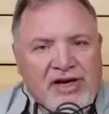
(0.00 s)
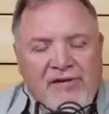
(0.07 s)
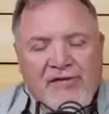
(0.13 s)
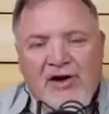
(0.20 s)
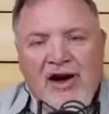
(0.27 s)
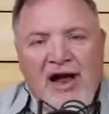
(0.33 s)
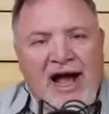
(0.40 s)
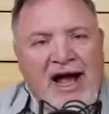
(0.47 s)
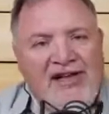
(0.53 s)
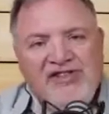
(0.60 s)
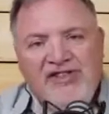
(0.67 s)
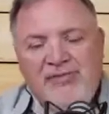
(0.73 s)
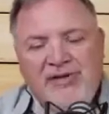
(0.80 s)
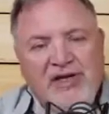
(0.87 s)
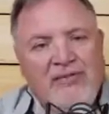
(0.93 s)
never
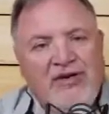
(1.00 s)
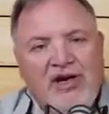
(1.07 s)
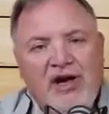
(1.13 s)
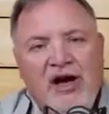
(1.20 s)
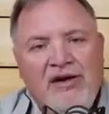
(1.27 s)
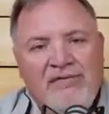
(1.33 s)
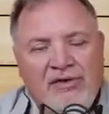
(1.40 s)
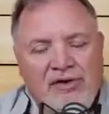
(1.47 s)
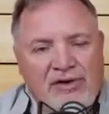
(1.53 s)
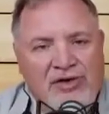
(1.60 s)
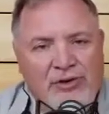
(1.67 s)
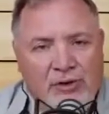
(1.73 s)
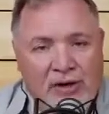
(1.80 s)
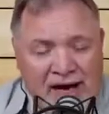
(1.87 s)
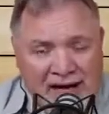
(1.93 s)
asked to become a convert,
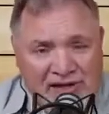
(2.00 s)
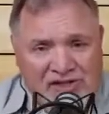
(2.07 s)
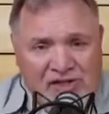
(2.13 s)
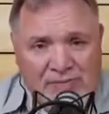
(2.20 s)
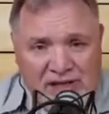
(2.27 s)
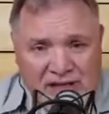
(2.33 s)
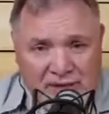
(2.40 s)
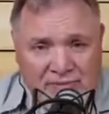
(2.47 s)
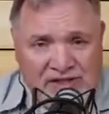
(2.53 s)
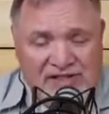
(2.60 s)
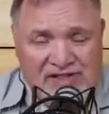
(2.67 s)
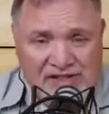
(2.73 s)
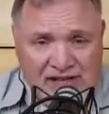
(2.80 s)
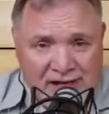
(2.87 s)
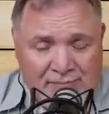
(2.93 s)
you were asked to become a
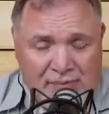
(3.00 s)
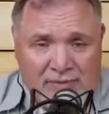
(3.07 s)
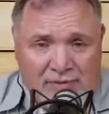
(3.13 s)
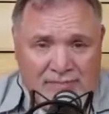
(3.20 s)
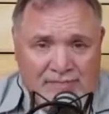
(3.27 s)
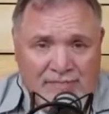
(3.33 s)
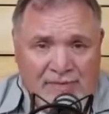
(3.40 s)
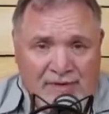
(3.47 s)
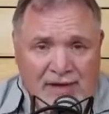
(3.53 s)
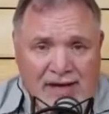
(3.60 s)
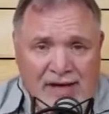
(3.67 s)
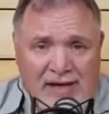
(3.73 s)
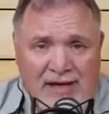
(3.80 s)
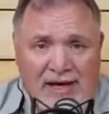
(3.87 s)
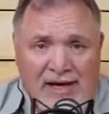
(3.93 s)
disciple.
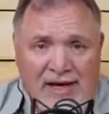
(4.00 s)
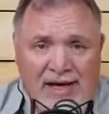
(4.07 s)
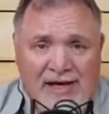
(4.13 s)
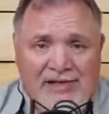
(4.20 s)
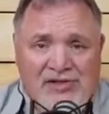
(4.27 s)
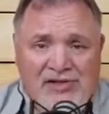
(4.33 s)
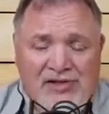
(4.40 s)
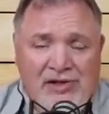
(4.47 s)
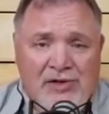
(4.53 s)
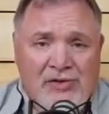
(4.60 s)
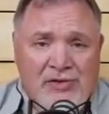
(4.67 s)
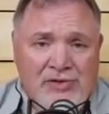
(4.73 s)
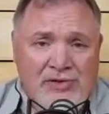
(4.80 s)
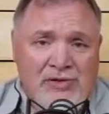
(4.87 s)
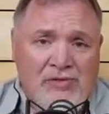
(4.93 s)
And
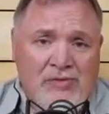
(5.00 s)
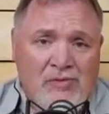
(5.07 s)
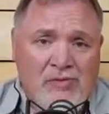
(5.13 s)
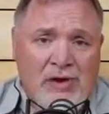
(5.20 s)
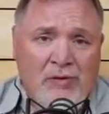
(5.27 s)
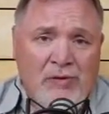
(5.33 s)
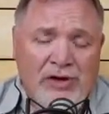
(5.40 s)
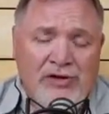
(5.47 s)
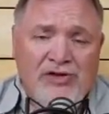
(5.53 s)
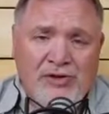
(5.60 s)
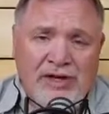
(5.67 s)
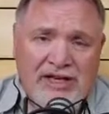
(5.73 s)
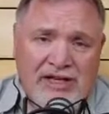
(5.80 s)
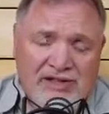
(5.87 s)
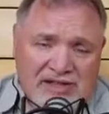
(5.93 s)
so what we're
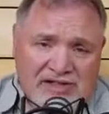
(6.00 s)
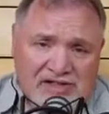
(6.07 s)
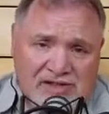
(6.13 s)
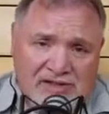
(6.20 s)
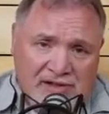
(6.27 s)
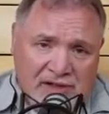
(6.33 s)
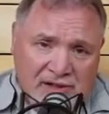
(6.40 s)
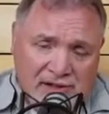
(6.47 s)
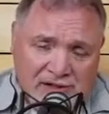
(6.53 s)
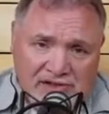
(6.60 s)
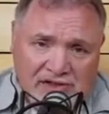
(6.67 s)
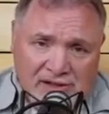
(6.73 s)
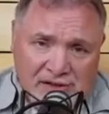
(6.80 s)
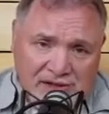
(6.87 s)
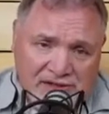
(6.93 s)
doing in this
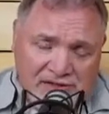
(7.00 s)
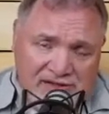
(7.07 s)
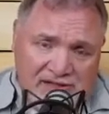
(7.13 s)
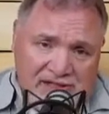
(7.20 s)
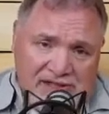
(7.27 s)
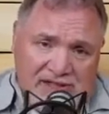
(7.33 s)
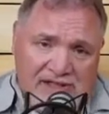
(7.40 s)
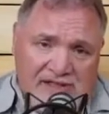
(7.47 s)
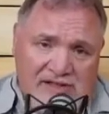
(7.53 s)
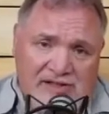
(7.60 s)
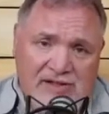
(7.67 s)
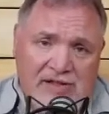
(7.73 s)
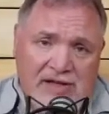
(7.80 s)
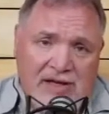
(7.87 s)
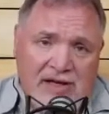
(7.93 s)
series
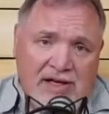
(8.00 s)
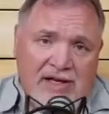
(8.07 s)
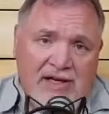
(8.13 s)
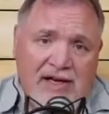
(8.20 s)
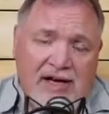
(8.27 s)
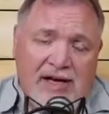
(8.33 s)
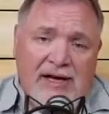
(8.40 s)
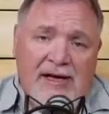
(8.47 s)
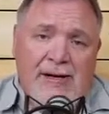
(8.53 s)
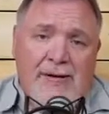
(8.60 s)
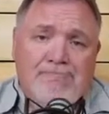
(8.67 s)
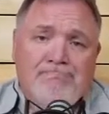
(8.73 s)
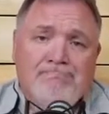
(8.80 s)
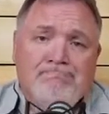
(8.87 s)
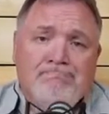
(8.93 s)
is
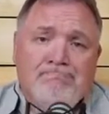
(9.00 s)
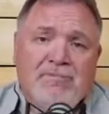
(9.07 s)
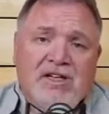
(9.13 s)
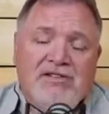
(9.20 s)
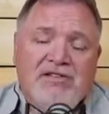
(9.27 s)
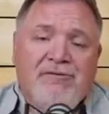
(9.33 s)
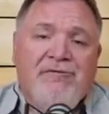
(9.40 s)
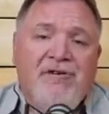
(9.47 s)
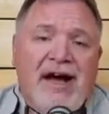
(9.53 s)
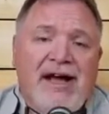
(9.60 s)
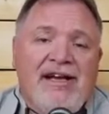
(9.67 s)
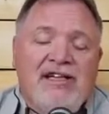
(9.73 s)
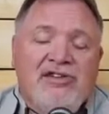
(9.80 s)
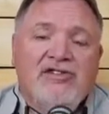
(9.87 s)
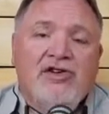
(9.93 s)
um,
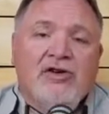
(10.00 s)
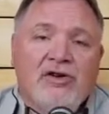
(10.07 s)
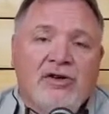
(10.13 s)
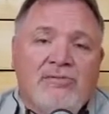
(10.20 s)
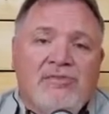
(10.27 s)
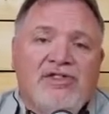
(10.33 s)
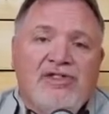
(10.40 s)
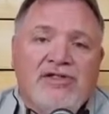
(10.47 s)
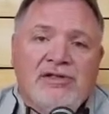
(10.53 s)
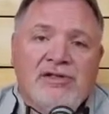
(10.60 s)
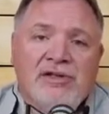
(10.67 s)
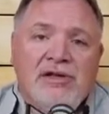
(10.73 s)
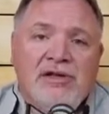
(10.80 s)
defining terms